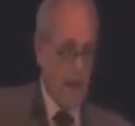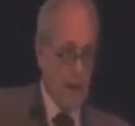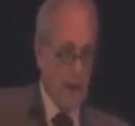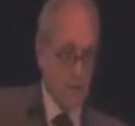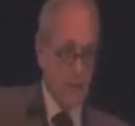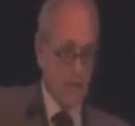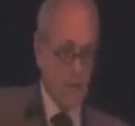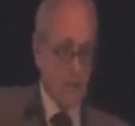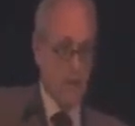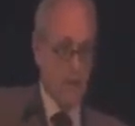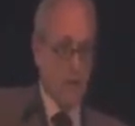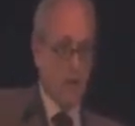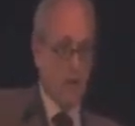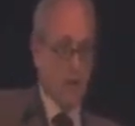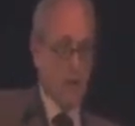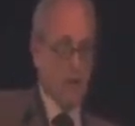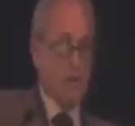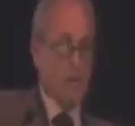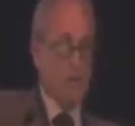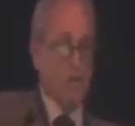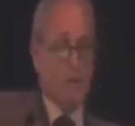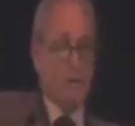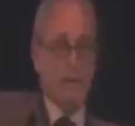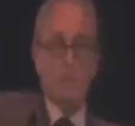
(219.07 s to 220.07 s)
I look at
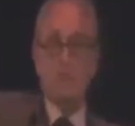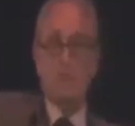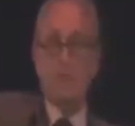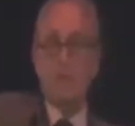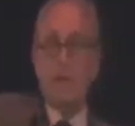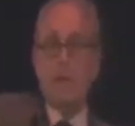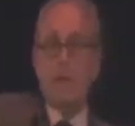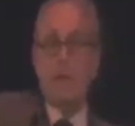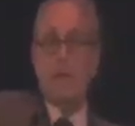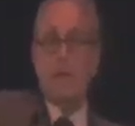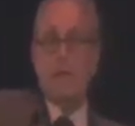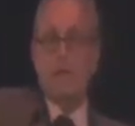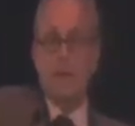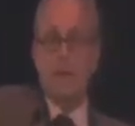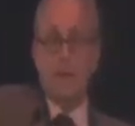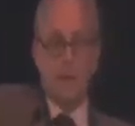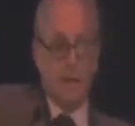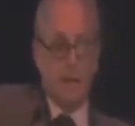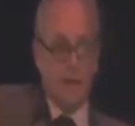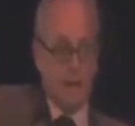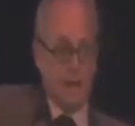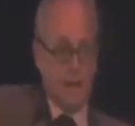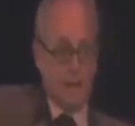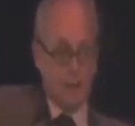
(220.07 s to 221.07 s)
holism as related
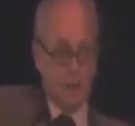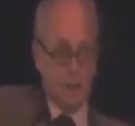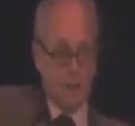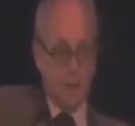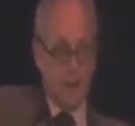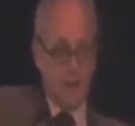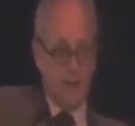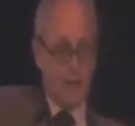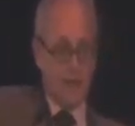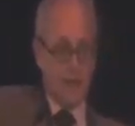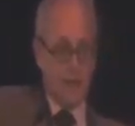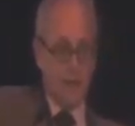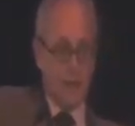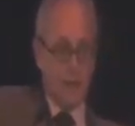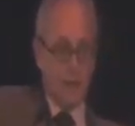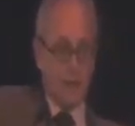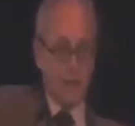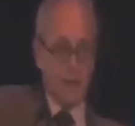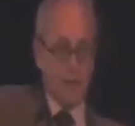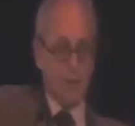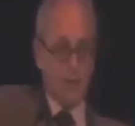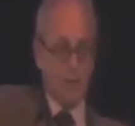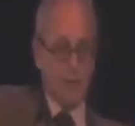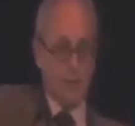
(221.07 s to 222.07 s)
to
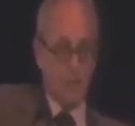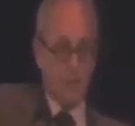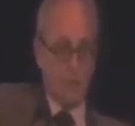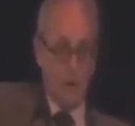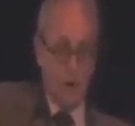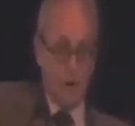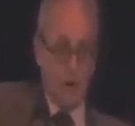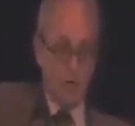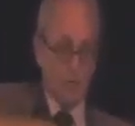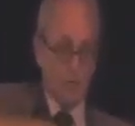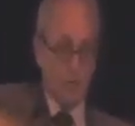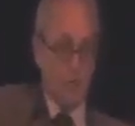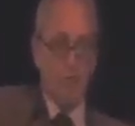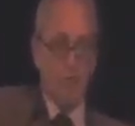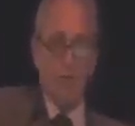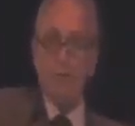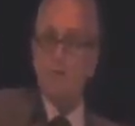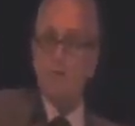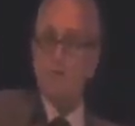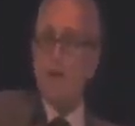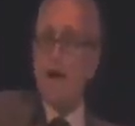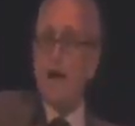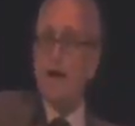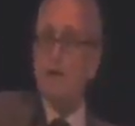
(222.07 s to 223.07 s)
holism
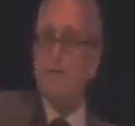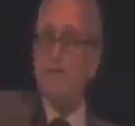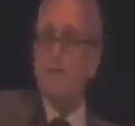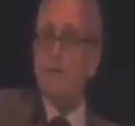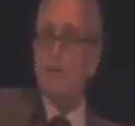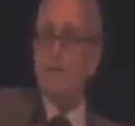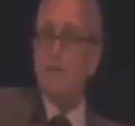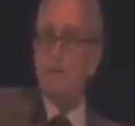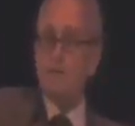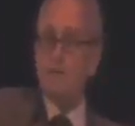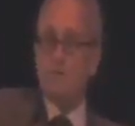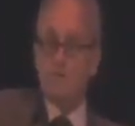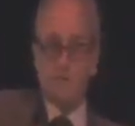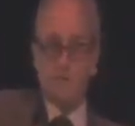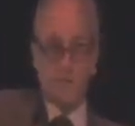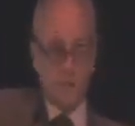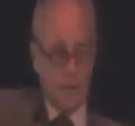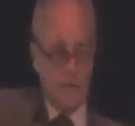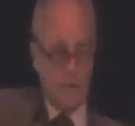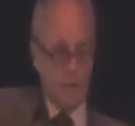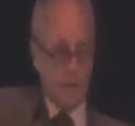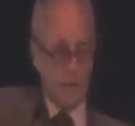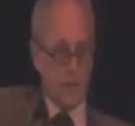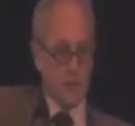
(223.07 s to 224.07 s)
refers not only to the
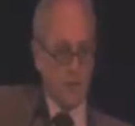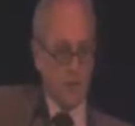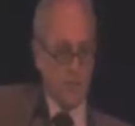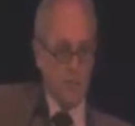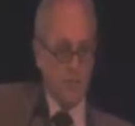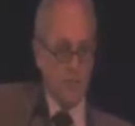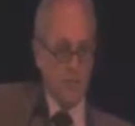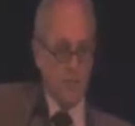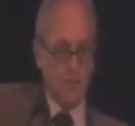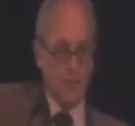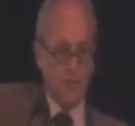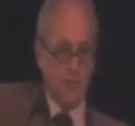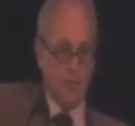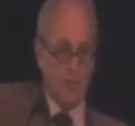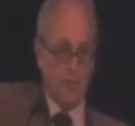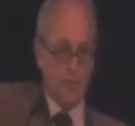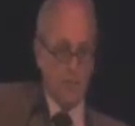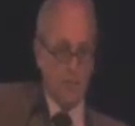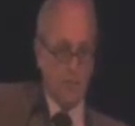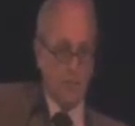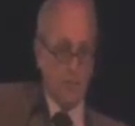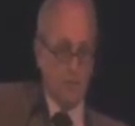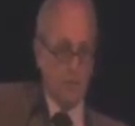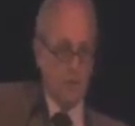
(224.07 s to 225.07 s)
relationship of
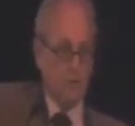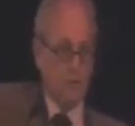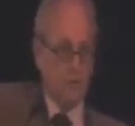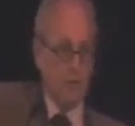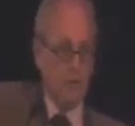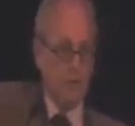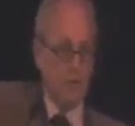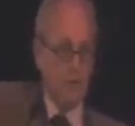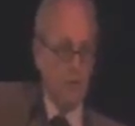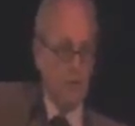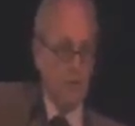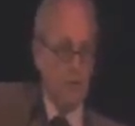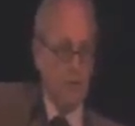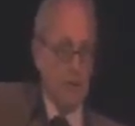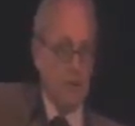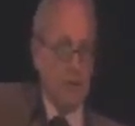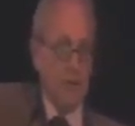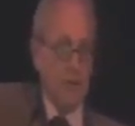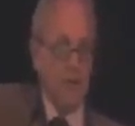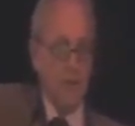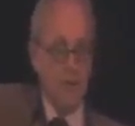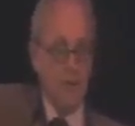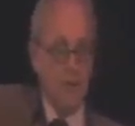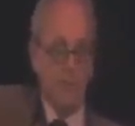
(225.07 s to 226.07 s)
medical description and
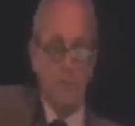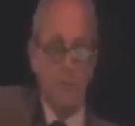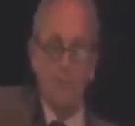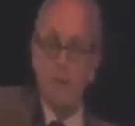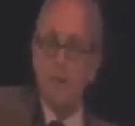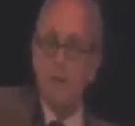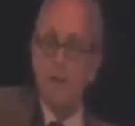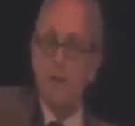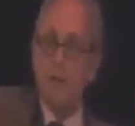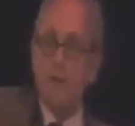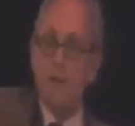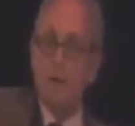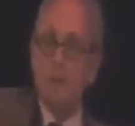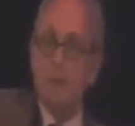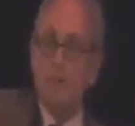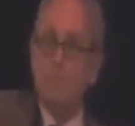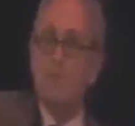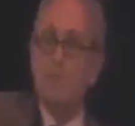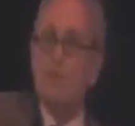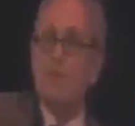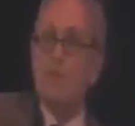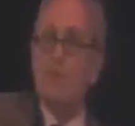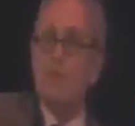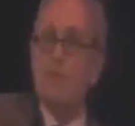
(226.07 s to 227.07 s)
therapy,
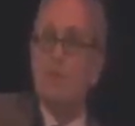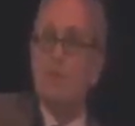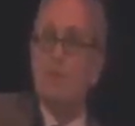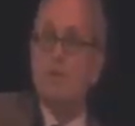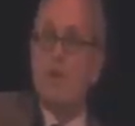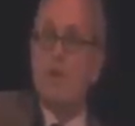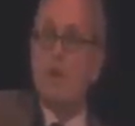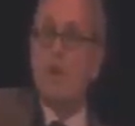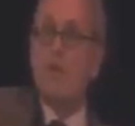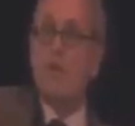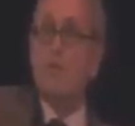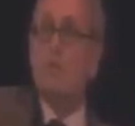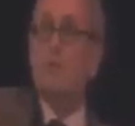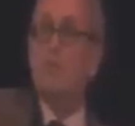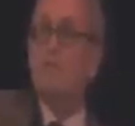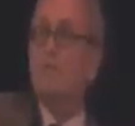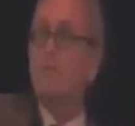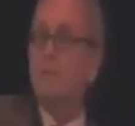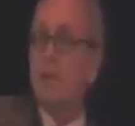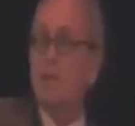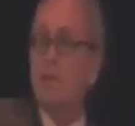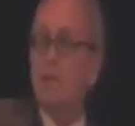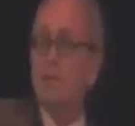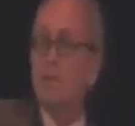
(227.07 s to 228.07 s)
but to the scope of
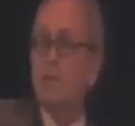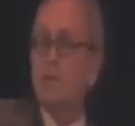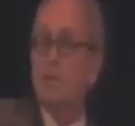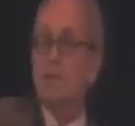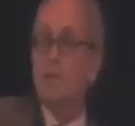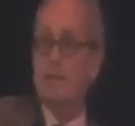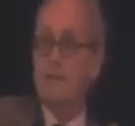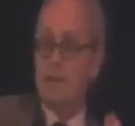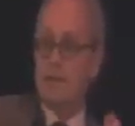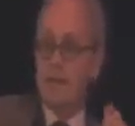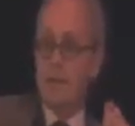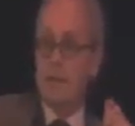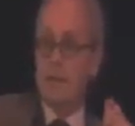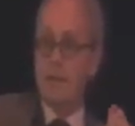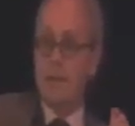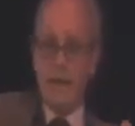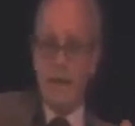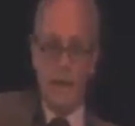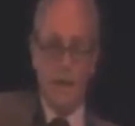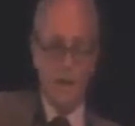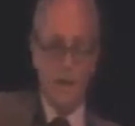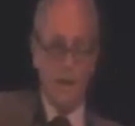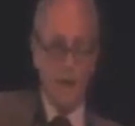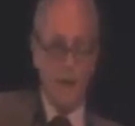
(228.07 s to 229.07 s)
medical
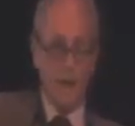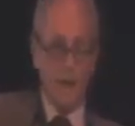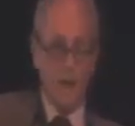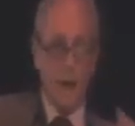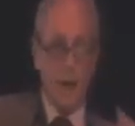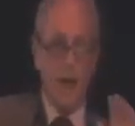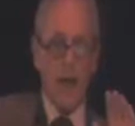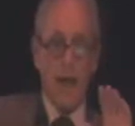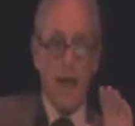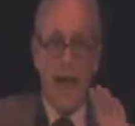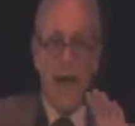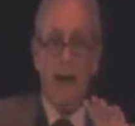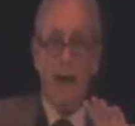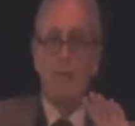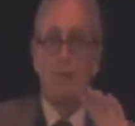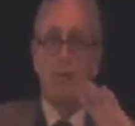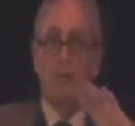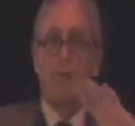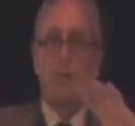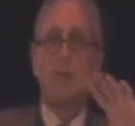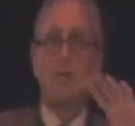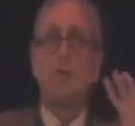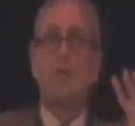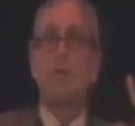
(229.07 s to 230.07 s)
gaze, how
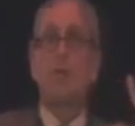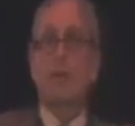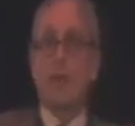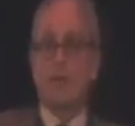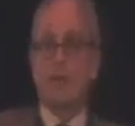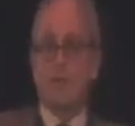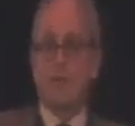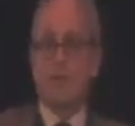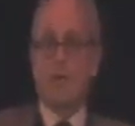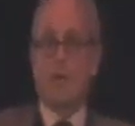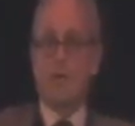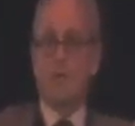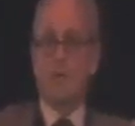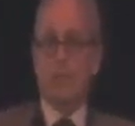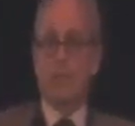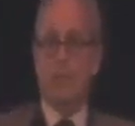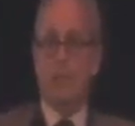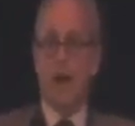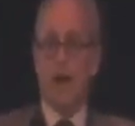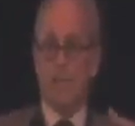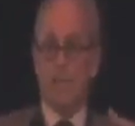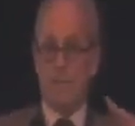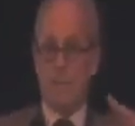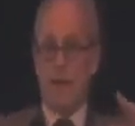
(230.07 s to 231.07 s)
you're looking at the whole
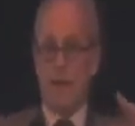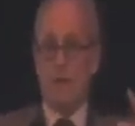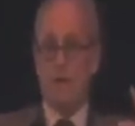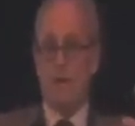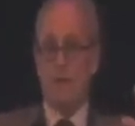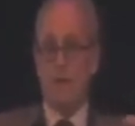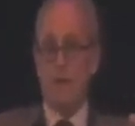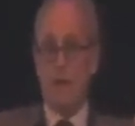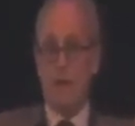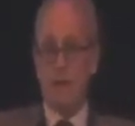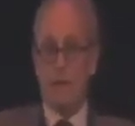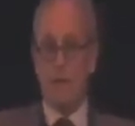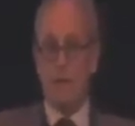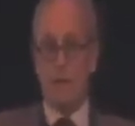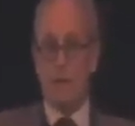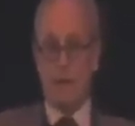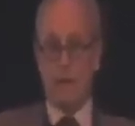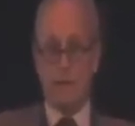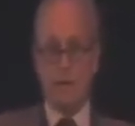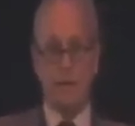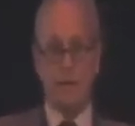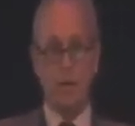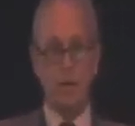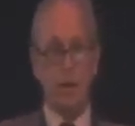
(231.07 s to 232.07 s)
problem, how you take
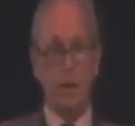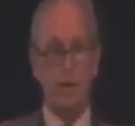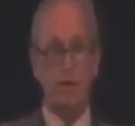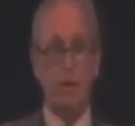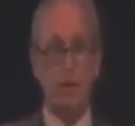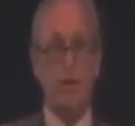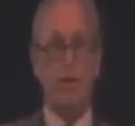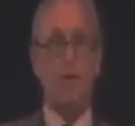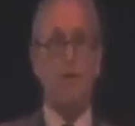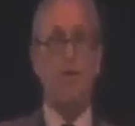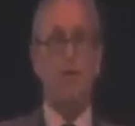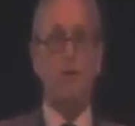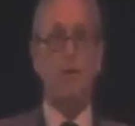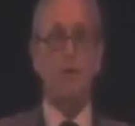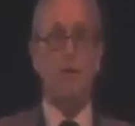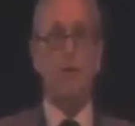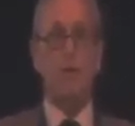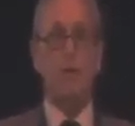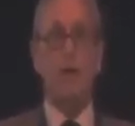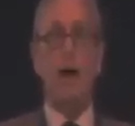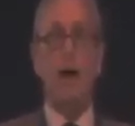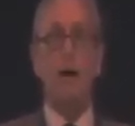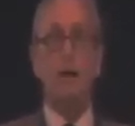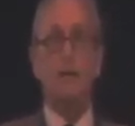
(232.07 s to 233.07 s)
a look at the whole
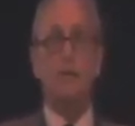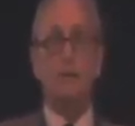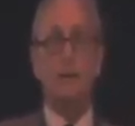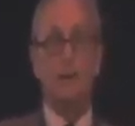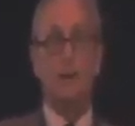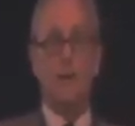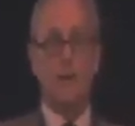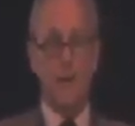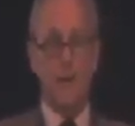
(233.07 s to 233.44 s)
gestalt